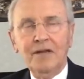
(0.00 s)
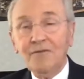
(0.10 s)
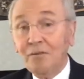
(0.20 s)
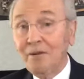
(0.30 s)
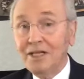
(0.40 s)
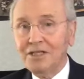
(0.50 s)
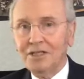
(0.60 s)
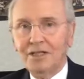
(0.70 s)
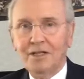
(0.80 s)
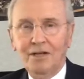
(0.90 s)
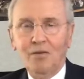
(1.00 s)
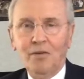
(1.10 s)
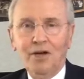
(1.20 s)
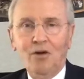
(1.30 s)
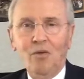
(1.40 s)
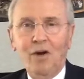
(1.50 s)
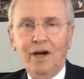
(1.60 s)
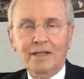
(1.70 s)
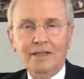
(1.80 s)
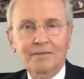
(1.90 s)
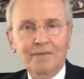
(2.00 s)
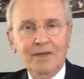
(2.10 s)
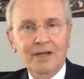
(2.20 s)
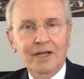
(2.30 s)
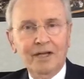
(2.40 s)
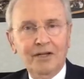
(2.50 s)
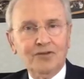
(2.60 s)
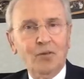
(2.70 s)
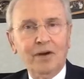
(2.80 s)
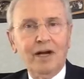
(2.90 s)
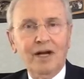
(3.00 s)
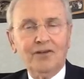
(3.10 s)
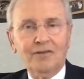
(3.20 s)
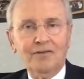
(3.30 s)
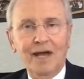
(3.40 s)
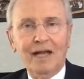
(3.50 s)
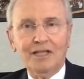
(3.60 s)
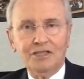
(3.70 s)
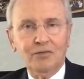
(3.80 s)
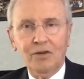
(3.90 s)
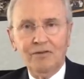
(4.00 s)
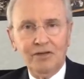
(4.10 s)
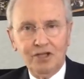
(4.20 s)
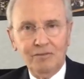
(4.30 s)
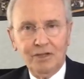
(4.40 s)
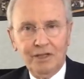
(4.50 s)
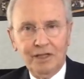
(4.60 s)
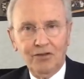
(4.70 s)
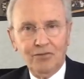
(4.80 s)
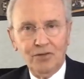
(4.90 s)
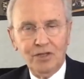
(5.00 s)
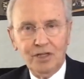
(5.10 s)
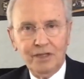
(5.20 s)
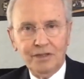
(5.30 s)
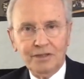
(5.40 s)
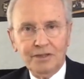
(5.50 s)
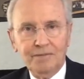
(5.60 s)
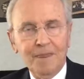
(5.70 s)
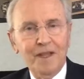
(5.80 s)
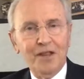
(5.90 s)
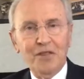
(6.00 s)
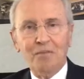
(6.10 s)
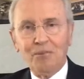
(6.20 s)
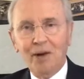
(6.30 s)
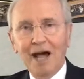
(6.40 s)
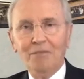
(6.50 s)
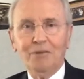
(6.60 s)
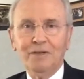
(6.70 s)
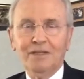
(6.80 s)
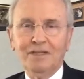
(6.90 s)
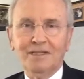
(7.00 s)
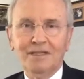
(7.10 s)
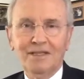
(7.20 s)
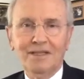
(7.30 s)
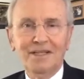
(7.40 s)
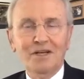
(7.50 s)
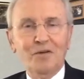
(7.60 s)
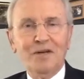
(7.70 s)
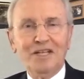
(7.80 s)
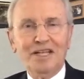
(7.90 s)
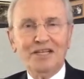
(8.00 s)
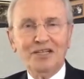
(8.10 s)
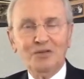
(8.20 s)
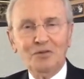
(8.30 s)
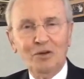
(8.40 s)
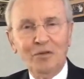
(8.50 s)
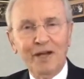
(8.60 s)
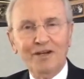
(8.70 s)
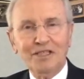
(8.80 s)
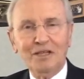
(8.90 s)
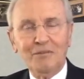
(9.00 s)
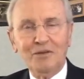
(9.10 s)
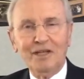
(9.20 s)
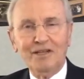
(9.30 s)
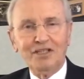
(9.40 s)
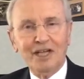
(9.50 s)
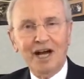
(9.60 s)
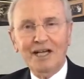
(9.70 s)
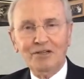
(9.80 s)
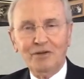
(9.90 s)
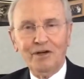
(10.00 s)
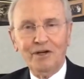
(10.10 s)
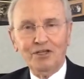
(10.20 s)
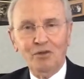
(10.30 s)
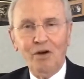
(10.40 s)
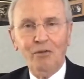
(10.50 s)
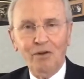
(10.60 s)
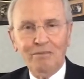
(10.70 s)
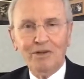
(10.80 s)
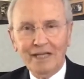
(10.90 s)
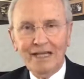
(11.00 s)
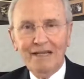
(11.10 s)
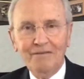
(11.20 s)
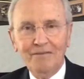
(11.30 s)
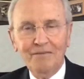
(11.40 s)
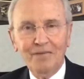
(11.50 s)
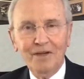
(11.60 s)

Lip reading: information that we don't want in this warehouse of knowledge that we've accumulated through the years. The problem is, we tend to, when we hear something that's contrary to what we believe,